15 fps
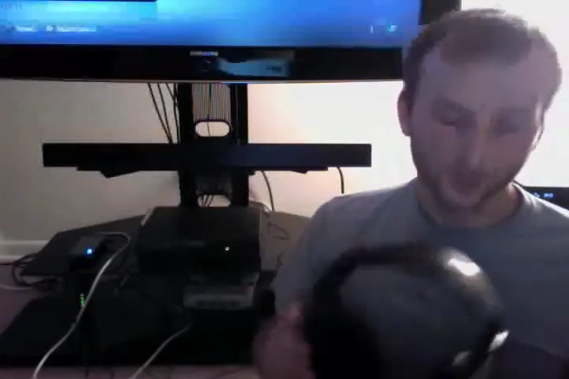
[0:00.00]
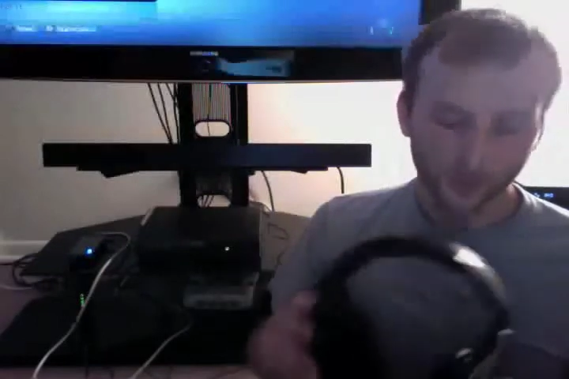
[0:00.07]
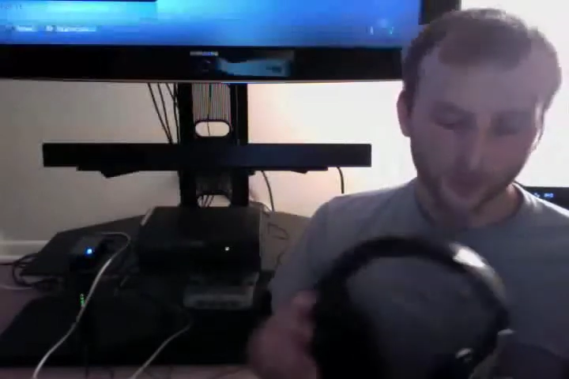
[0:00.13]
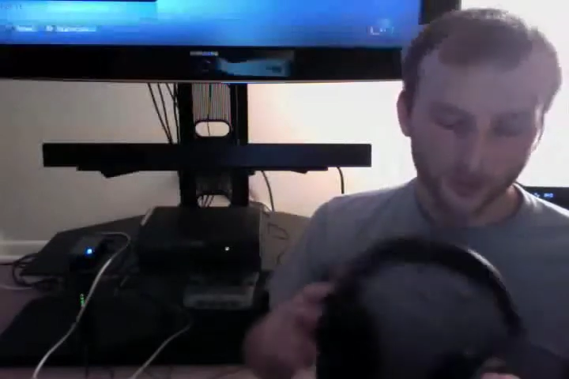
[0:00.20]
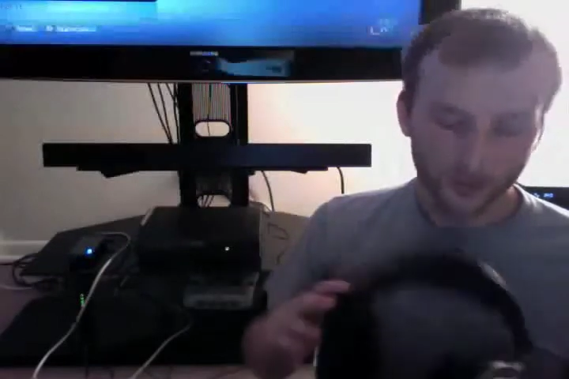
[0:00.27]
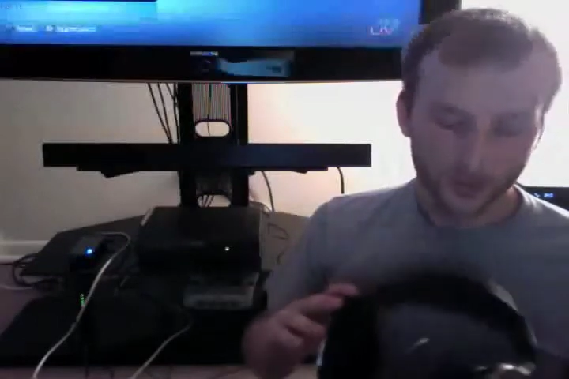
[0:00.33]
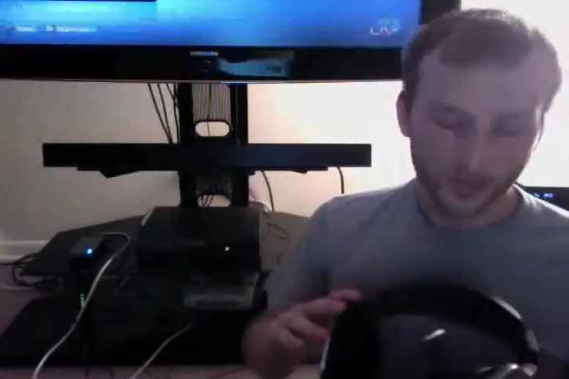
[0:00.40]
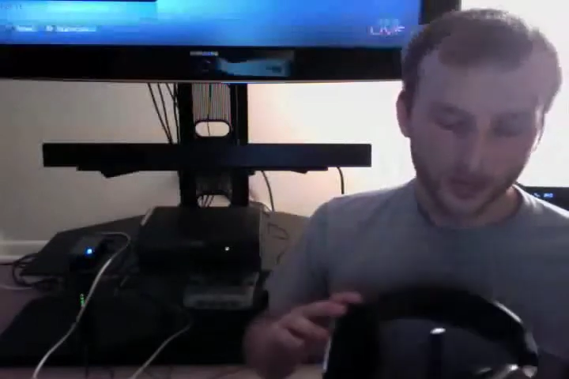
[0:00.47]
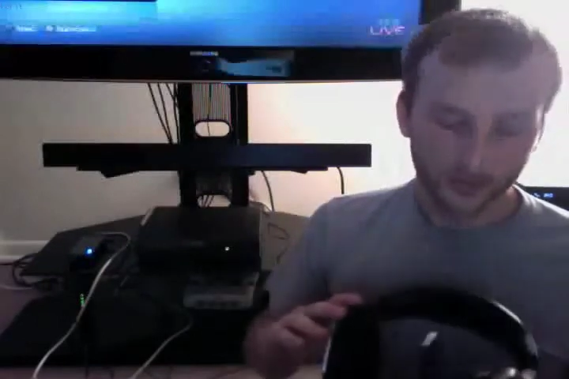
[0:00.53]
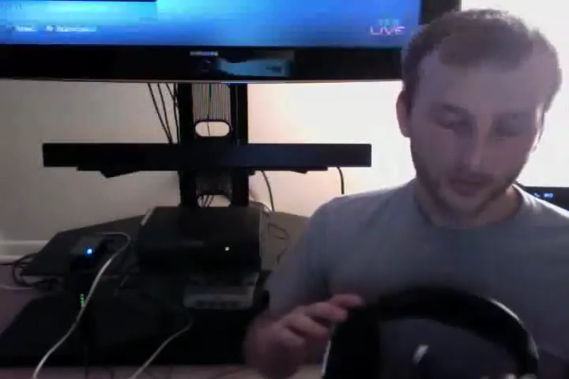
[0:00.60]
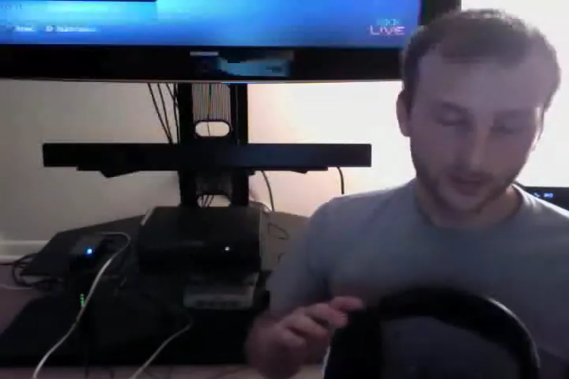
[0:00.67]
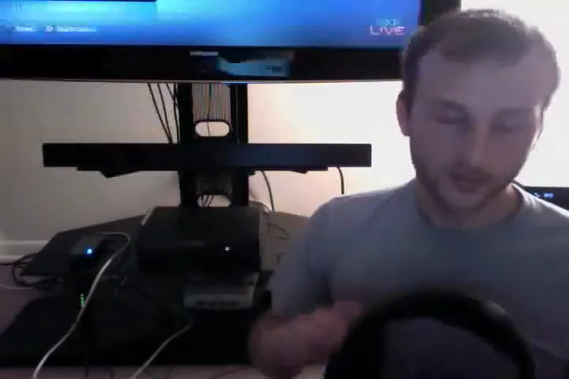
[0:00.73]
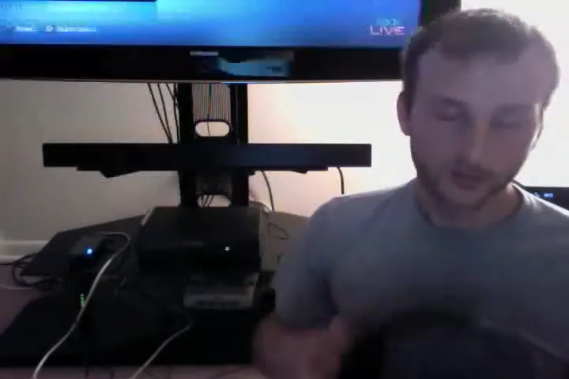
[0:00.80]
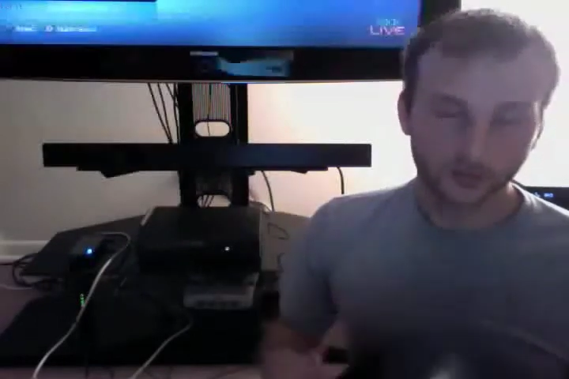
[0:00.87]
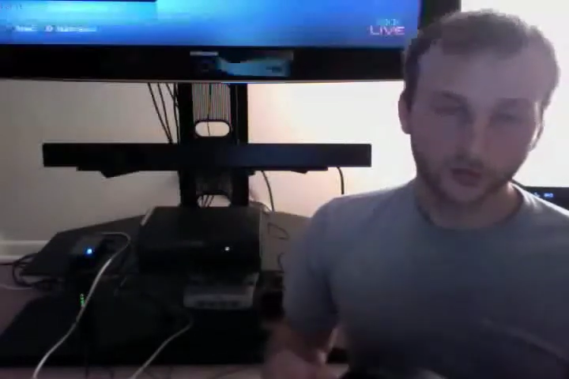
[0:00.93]
you're not like
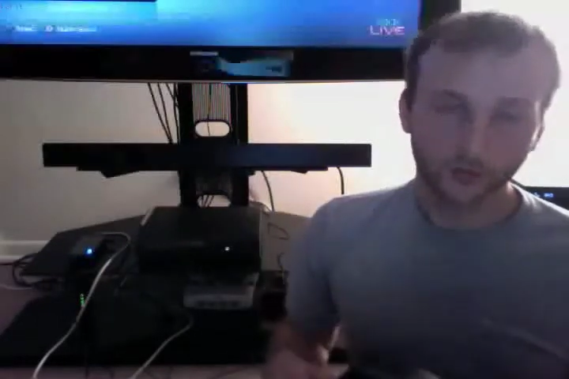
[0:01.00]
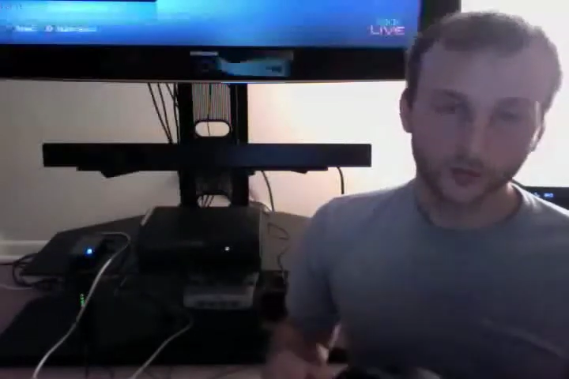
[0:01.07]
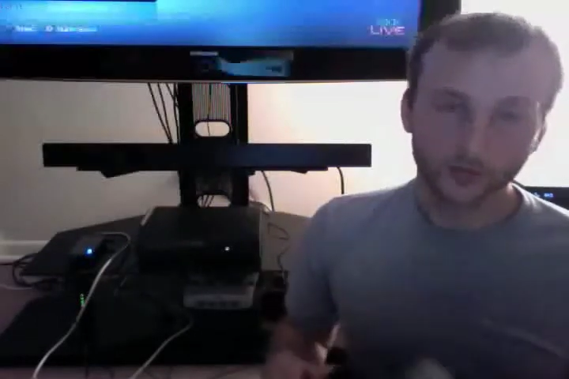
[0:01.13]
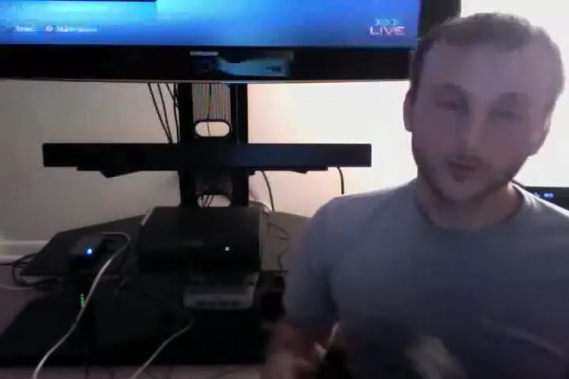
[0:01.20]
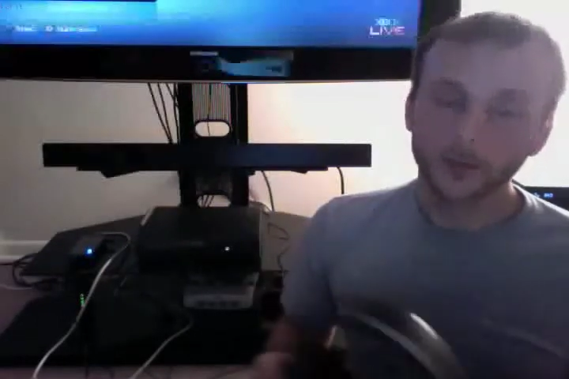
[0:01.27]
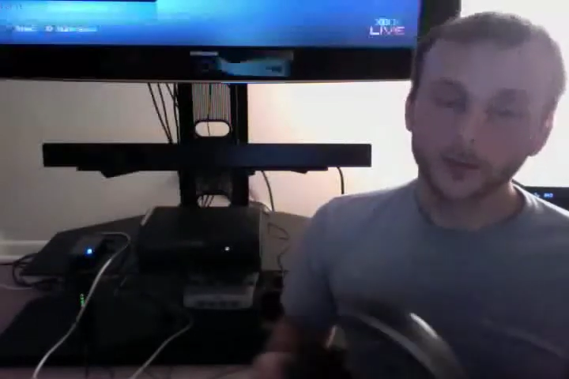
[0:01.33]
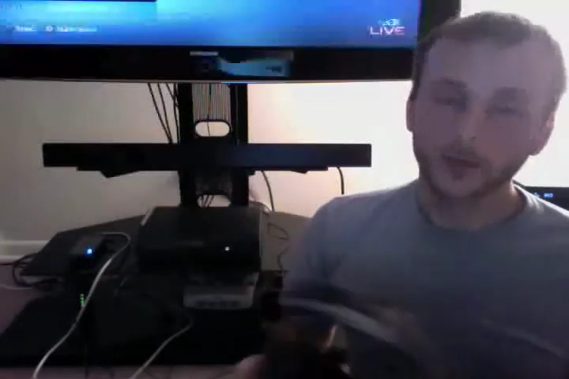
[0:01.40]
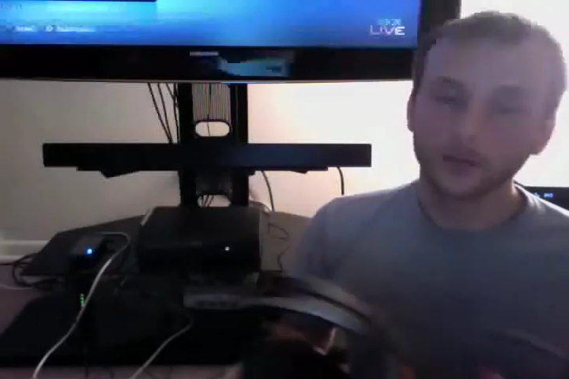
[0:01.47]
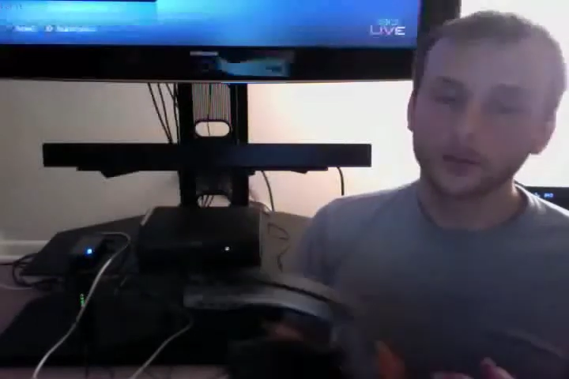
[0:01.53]
screaming.